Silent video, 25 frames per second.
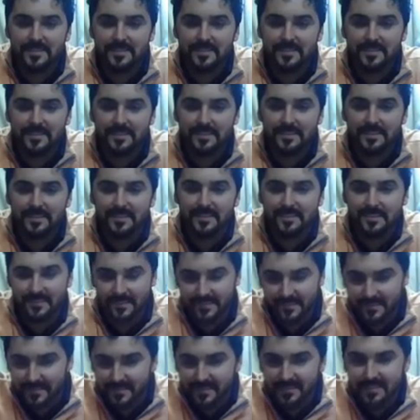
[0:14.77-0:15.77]

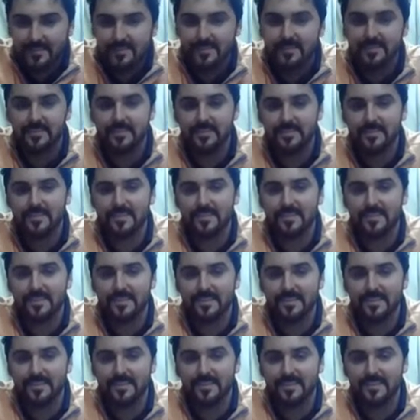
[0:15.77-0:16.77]

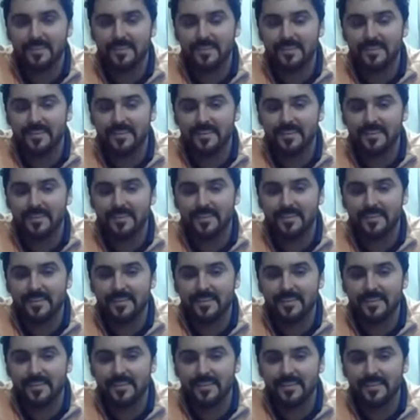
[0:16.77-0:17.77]

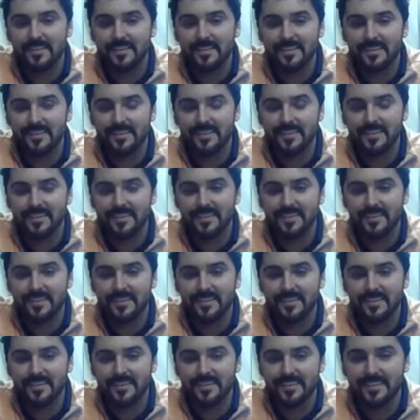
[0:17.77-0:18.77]

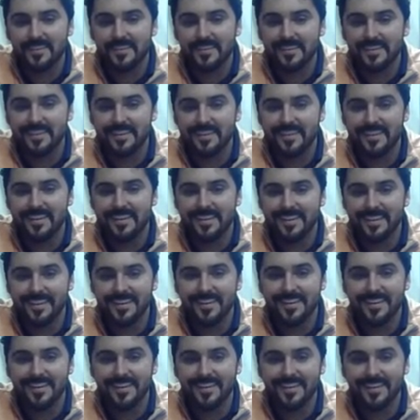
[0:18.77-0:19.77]

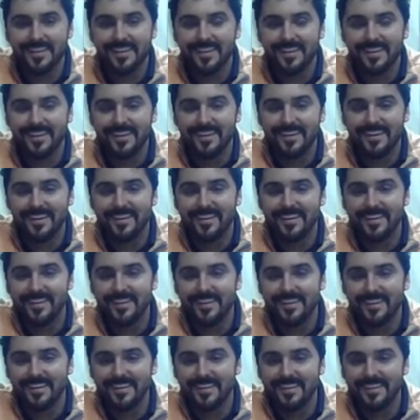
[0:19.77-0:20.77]

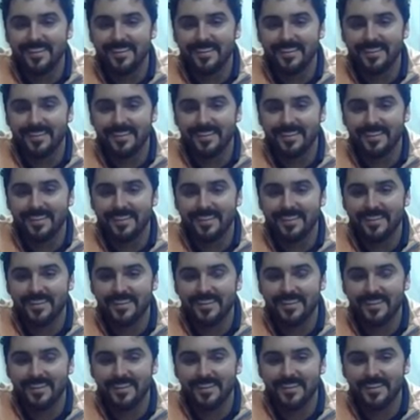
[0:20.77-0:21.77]

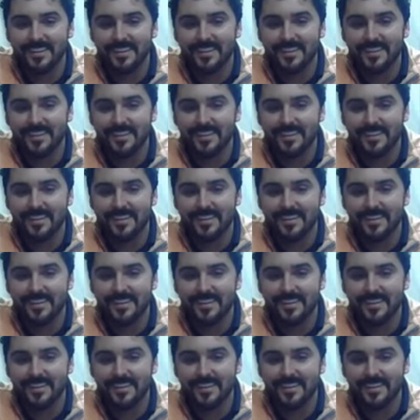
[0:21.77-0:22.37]
The person shown says nothing.